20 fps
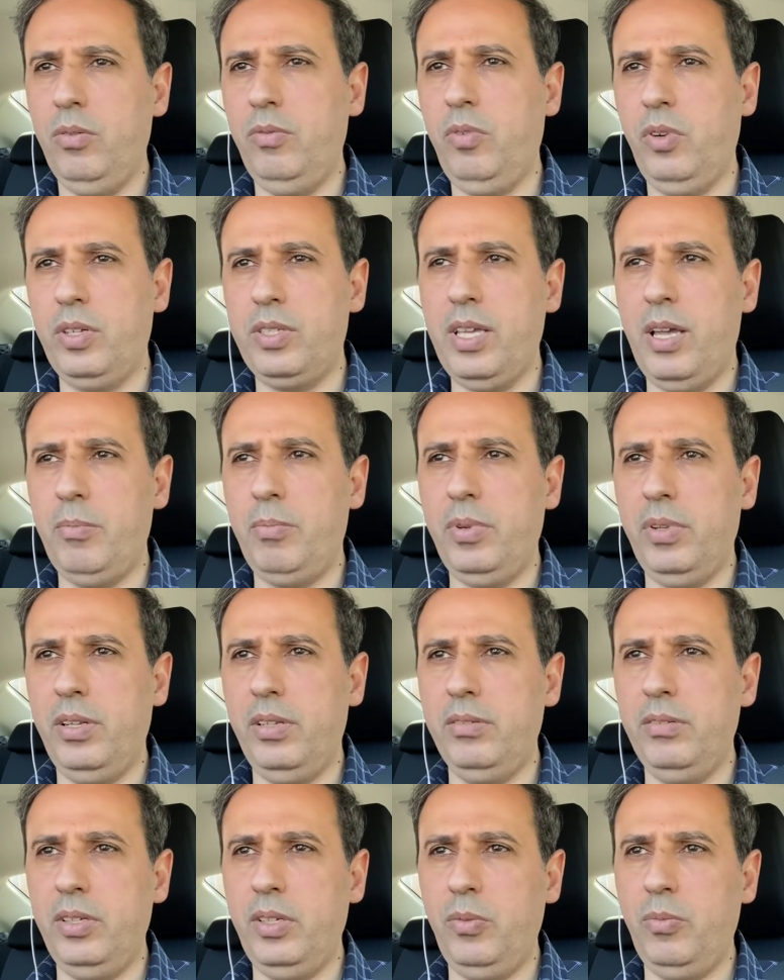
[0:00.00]
for
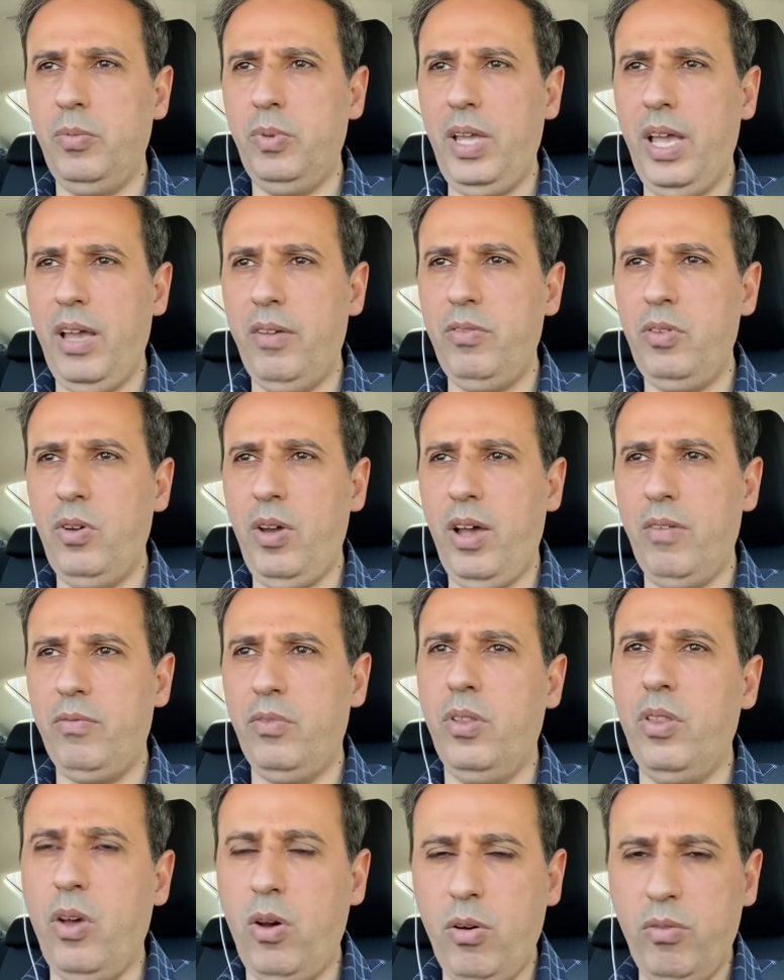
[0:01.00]
example, you have
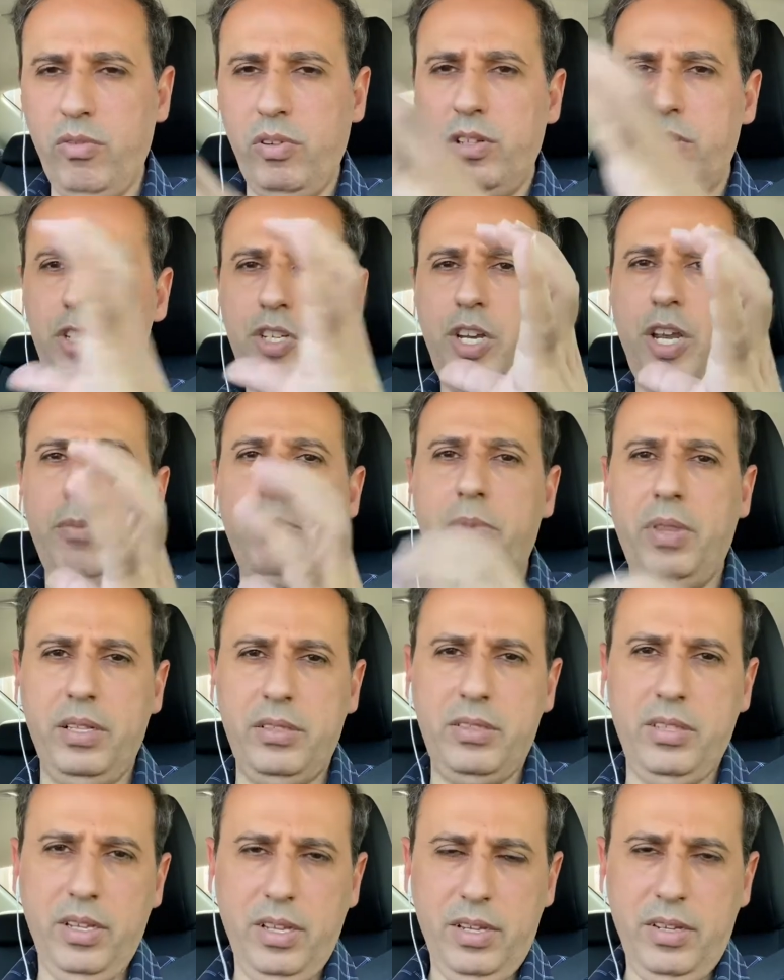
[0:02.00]
the oval shape
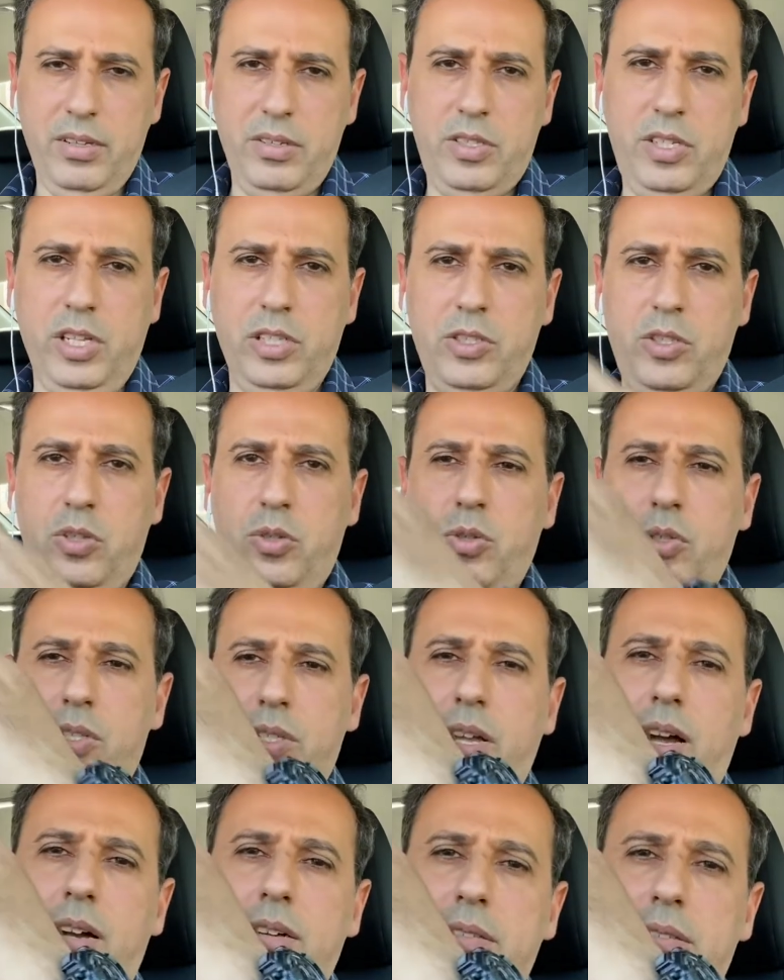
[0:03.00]
that tells you to
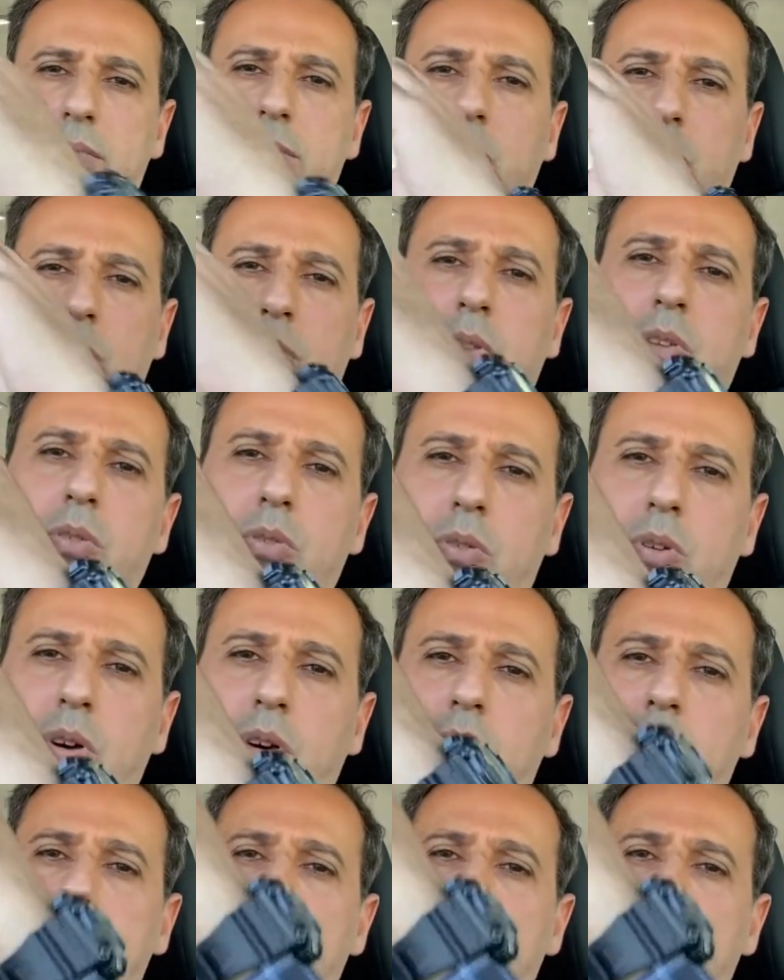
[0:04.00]
start, your code,